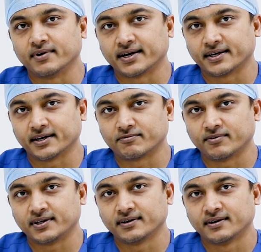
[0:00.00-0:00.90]
very
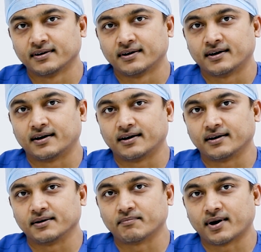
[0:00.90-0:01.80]
carefully
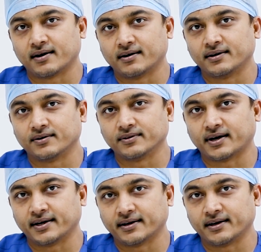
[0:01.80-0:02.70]
and implanted into
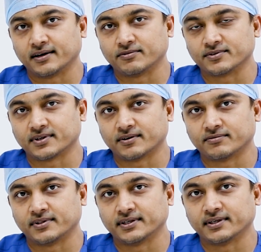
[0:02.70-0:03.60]
the right iliac fossa
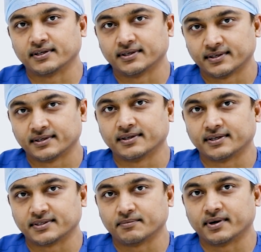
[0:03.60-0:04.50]
of the
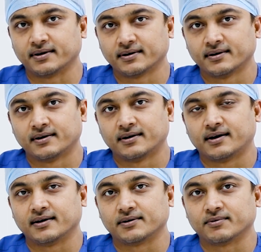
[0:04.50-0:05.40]
recipient,
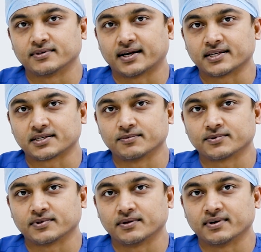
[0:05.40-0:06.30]
and it was
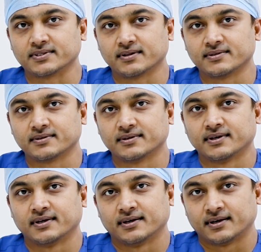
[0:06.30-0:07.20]
anastomosed to the vessels,
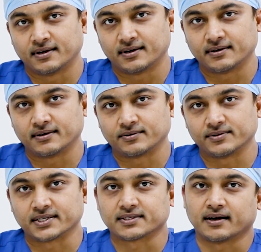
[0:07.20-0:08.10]
to
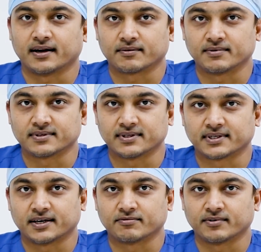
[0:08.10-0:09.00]
the external iliac
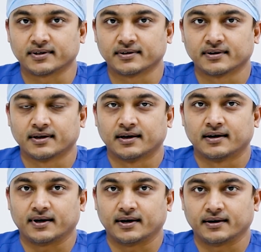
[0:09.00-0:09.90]
vessels carefully,
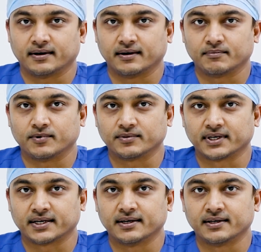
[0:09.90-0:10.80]
and both
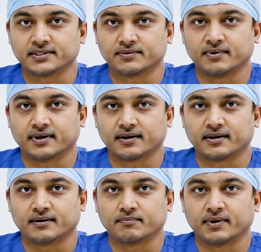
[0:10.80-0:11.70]
the kidneys
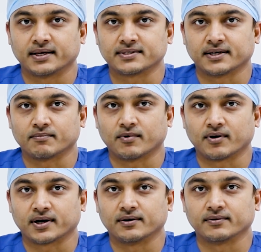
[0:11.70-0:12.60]
were placed en
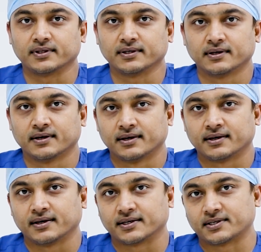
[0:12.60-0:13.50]
bloc into the
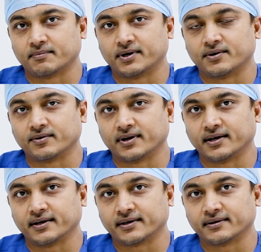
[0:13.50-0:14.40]

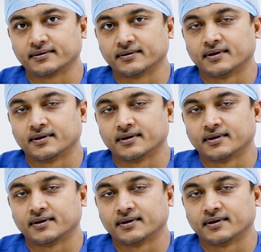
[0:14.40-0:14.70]
extraperitoneal area.